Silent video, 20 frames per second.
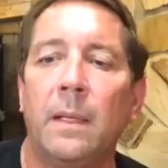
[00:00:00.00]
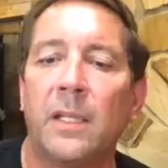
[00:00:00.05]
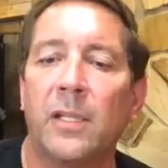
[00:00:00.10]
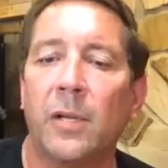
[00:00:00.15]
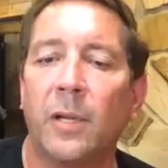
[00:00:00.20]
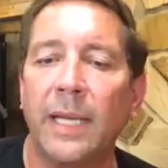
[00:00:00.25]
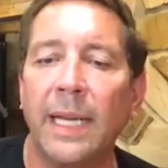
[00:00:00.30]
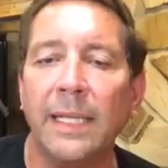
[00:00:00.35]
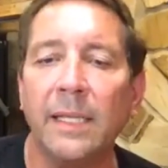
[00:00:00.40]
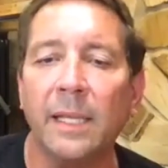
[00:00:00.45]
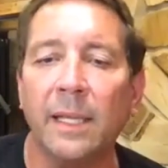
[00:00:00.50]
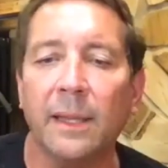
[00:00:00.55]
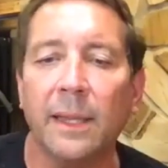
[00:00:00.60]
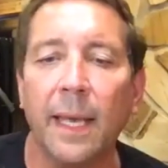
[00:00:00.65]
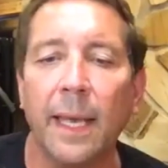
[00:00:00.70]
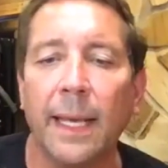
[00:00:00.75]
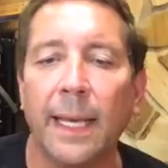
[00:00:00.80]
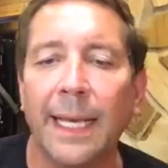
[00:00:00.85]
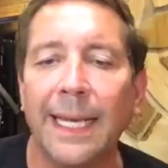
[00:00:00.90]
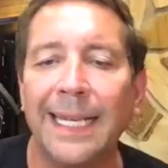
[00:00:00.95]
So that's the
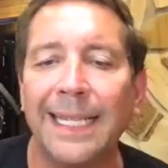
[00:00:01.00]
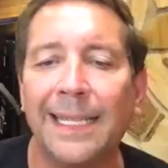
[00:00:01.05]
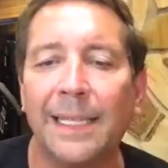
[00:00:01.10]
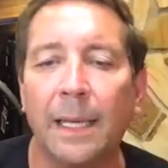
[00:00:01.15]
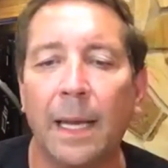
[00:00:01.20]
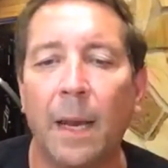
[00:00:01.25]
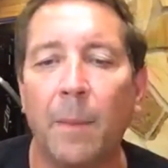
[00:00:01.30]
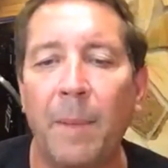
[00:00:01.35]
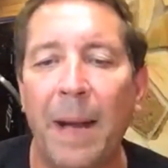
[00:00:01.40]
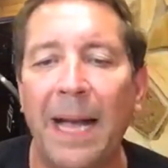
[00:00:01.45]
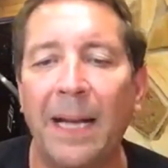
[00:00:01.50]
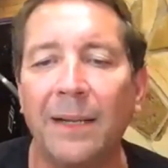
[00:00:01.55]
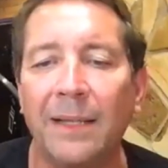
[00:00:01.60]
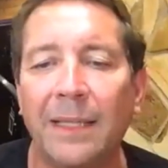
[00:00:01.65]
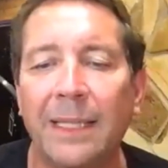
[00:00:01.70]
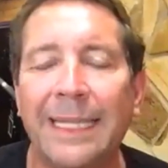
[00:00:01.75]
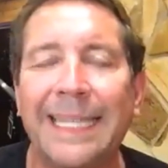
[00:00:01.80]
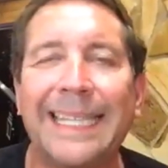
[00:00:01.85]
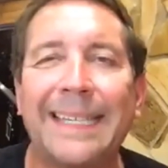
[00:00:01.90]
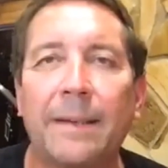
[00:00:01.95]
thing. It's
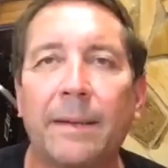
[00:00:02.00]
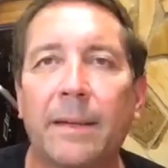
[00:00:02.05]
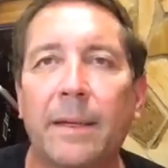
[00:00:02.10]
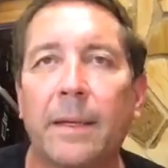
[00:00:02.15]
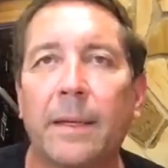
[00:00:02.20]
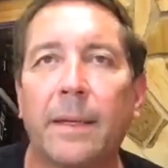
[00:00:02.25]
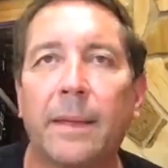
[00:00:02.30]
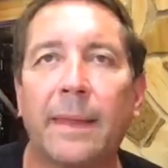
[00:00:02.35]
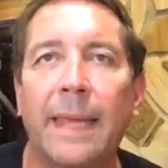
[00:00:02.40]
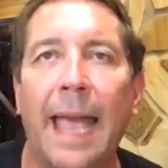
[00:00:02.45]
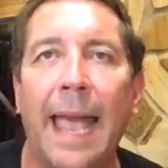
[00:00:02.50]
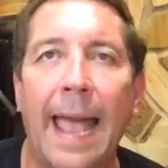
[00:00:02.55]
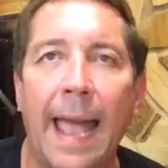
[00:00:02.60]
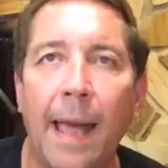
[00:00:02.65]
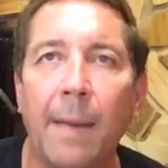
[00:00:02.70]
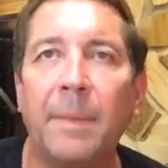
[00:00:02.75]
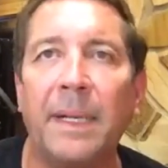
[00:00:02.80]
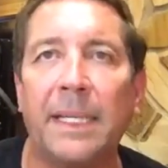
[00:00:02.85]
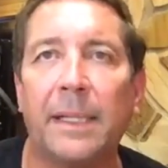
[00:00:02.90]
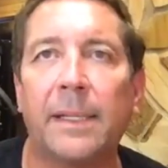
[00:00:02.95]
about the
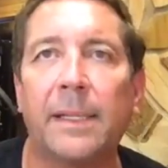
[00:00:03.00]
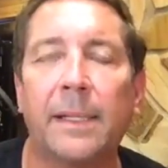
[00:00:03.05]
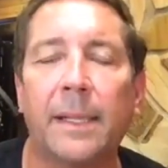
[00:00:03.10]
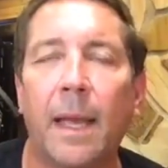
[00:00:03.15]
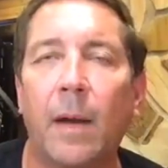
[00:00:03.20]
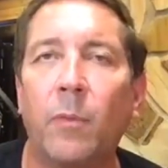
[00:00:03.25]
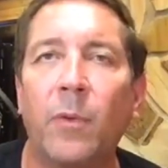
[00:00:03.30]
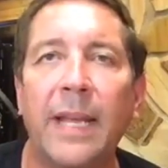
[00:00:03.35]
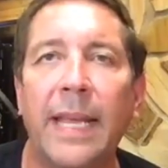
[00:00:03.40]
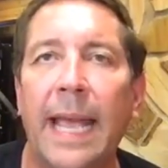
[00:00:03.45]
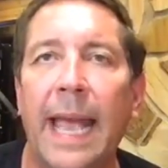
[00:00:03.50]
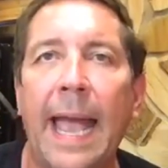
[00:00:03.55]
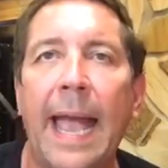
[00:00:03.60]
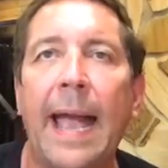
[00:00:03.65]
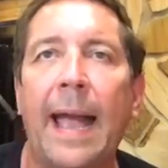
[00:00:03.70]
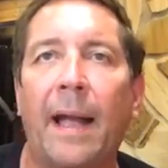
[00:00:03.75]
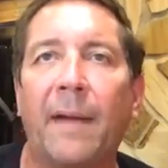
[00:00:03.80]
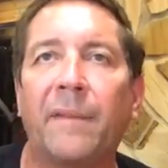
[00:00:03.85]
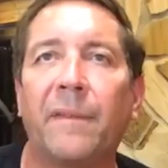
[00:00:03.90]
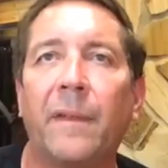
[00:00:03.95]
habits that we
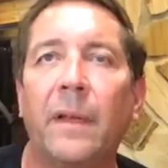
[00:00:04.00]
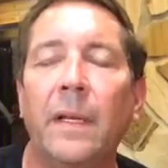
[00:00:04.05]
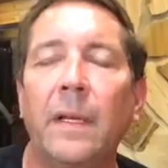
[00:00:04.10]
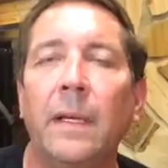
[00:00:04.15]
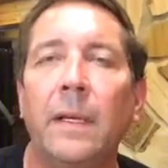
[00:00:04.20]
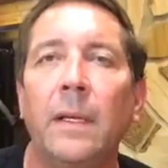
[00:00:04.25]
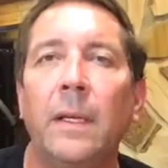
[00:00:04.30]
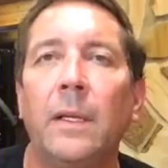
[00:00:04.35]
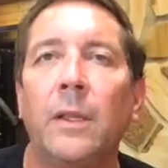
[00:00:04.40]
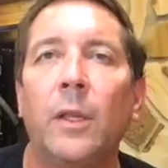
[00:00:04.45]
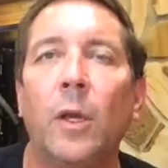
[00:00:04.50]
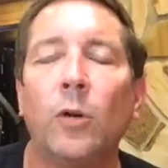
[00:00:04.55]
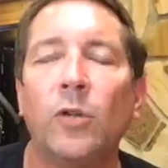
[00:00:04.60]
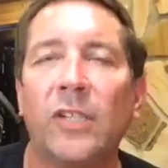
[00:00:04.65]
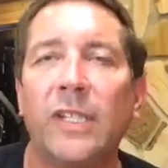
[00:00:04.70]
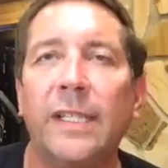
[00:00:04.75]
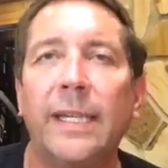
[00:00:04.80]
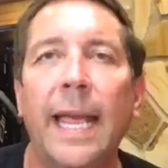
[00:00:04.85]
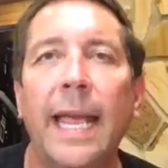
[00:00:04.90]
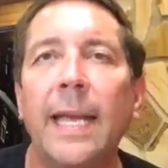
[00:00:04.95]
have,
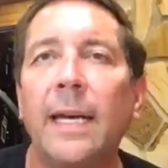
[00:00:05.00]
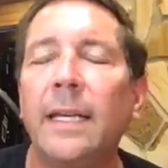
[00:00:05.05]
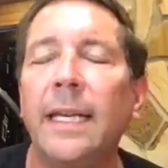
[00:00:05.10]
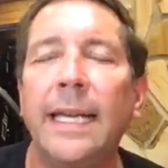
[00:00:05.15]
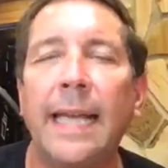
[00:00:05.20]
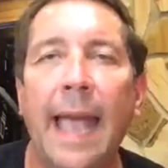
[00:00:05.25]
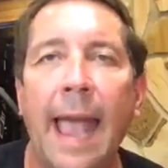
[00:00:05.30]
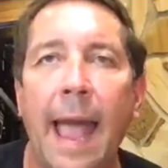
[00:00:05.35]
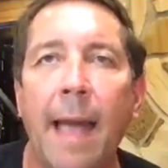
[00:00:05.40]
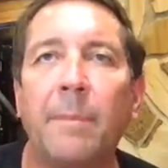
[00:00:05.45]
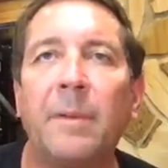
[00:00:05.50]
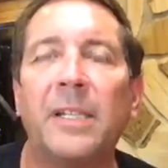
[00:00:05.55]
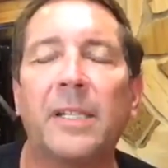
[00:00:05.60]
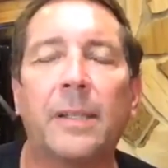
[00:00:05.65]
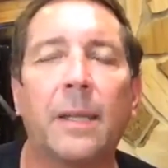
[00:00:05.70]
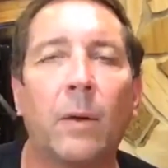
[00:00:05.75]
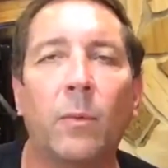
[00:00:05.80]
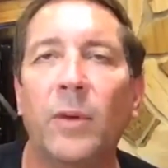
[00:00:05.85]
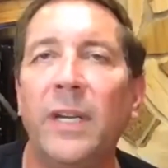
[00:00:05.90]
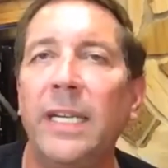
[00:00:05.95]
those daily habits
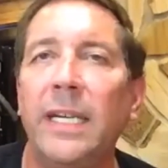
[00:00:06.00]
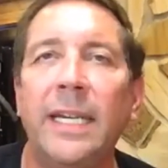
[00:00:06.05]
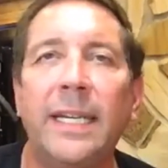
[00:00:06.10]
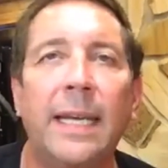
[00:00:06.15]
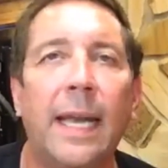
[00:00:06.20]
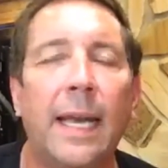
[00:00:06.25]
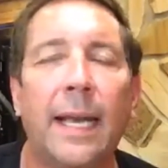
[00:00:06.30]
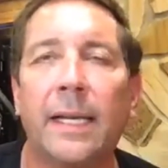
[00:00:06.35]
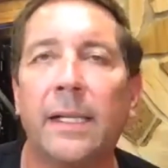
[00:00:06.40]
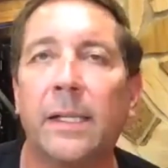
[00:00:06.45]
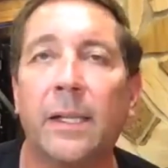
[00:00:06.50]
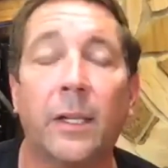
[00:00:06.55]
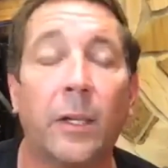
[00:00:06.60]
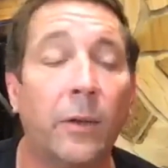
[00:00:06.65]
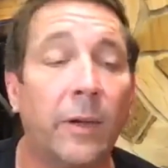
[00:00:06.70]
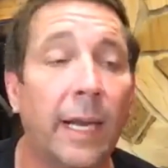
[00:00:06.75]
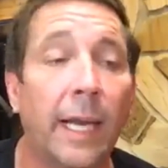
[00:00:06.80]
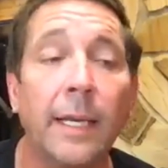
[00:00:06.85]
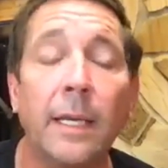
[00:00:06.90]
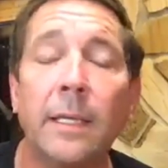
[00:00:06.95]
that we need to
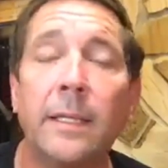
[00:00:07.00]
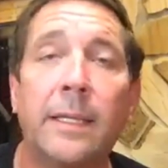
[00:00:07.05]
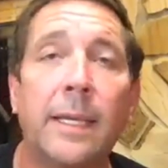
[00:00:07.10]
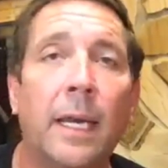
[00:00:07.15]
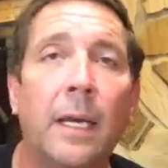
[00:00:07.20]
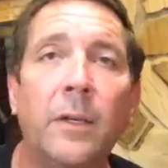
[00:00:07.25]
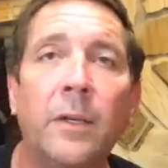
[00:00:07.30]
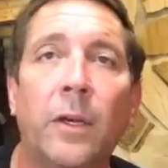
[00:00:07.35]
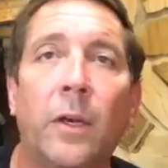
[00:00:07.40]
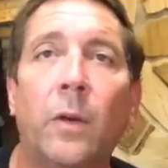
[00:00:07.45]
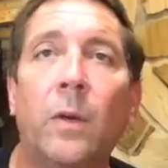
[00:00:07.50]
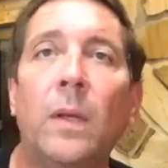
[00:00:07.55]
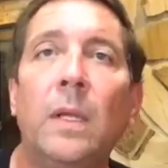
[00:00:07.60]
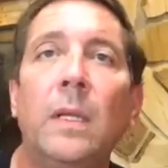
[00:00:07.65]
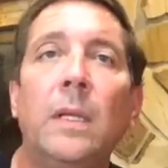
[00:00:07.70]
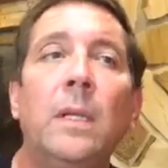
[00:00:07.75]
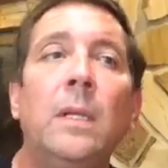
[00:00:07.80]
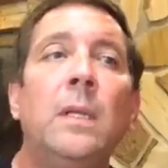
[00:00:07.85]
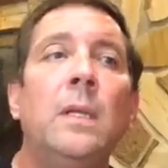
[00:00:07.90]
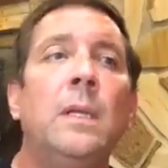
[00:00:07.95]
execute. I can tell you,
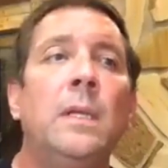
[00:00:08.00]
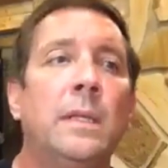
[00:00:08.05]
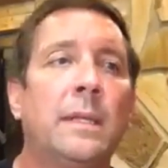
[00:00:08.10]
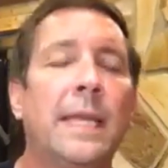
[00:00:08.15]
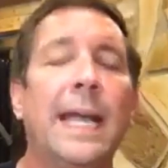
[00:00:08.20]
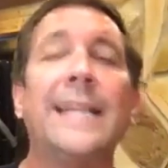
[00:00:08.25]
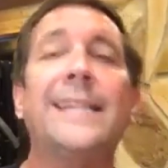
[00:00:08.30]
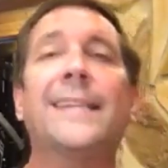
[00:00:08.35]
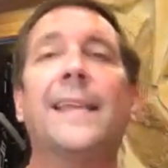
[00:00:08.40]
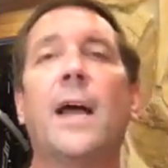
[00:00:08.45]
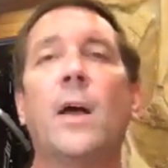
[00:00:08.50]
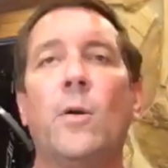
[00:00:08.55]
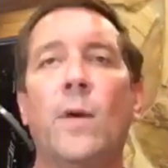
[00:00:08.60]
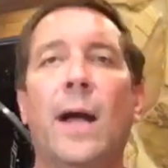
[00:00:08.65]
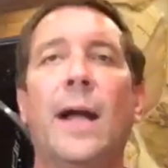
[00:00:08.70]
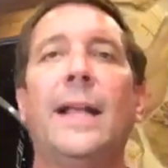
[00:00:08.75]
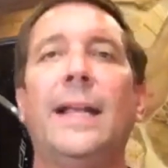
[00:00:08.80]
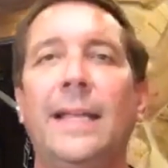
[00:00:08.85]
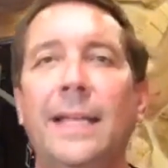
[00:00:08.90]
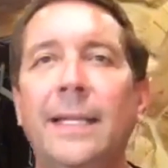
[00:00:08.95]
that's how
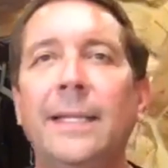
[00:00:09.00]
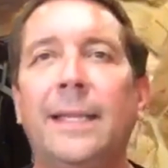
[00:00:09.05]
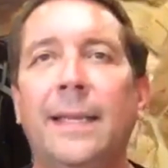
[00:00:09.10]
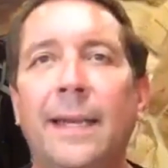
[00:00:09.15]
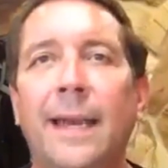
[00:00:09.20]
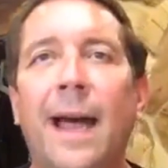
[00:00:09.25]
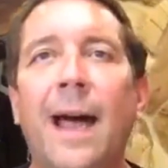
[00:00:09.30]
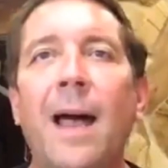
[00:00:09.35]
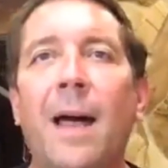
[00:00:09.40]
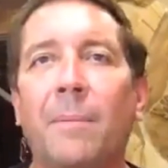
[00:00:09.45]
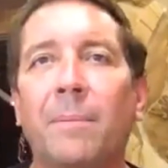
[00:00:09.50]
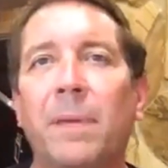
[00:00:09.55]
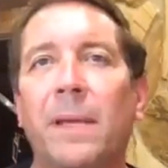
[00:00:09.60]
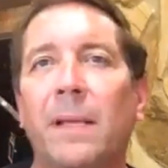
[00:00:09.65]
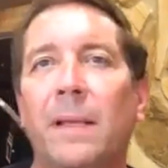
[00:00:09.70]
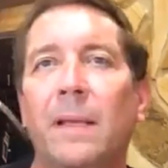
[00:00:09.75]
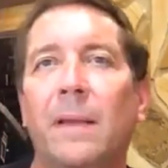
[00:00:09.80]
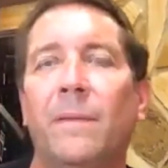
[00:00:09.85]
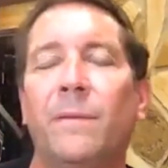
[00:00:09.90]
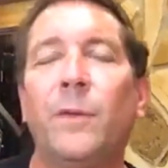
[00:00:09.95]
I ended up
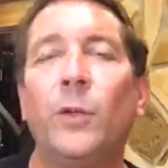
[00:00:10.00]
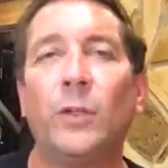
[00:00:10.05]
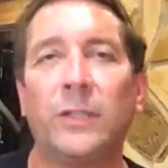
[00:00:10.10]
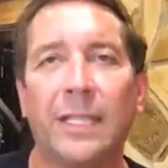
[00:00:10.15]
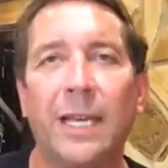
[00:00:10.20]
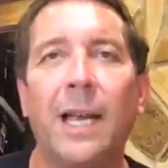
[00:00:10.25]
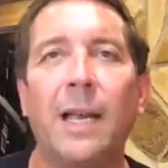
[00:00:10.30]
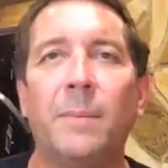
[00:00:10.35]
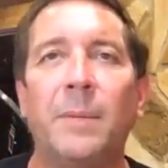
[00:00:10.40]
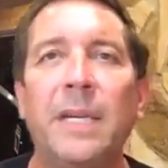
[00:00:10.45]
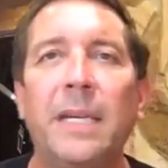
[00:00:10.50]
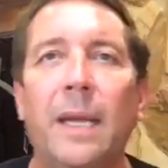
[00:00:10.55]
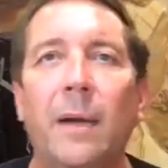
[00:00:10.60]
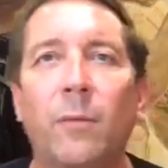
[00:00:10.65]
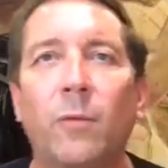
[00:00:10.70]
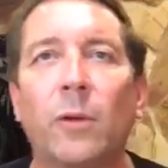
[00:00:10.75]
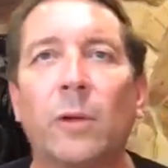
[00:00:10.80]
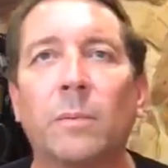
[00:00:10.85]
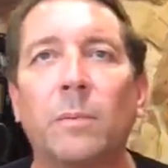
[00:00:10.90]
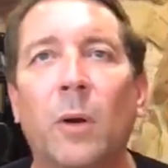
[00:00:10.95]
full time in
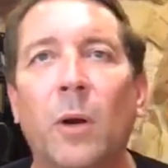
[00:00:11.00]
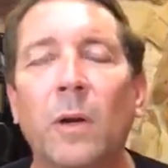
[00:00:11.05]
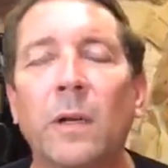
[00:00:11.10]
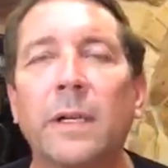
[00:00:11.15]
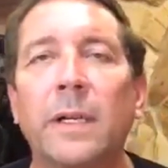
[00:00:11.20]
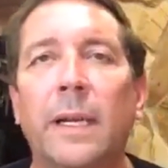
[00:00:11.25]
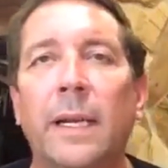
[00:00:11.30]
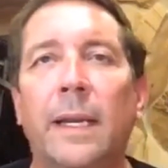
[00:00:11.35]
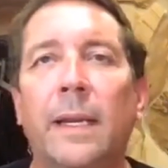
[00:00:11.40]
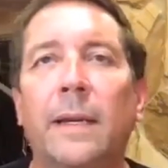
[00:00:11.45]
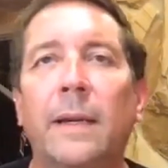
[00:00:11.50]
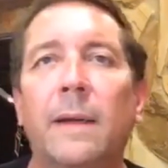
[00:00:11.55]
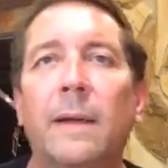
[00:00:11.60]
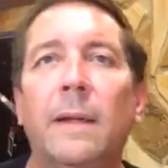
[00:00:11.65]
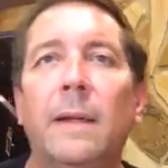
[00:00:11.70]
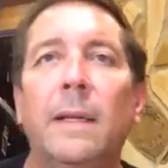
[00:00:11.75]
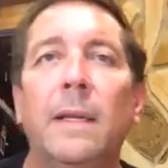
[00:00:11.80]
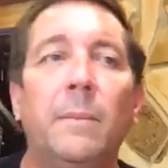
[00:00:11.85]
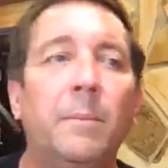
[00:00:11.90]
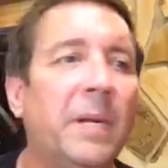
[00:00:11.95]
network marketing
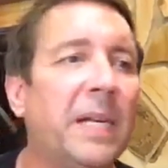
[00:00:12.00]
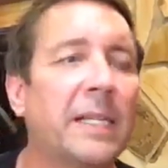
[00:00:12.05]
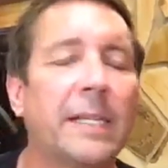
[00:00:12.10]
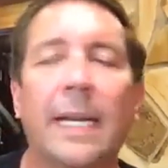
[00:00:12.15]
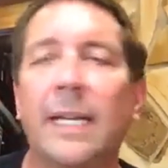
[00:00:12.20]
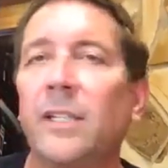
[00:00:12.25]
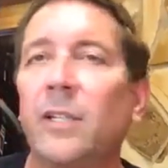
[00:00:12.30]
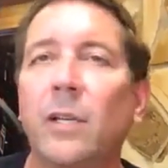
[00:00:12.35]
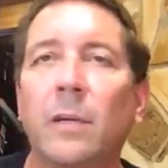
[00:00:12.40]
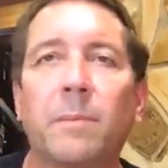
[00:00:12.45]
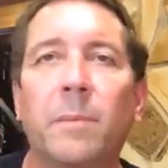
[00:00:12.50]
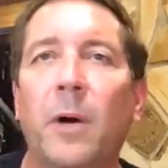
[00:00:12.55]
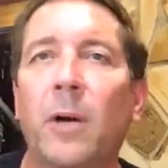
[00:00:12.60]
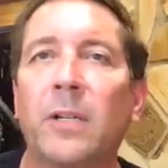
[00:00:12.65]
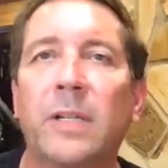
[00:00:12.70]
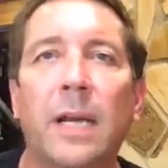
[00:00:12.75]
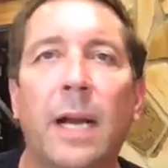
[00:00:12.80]
because I took part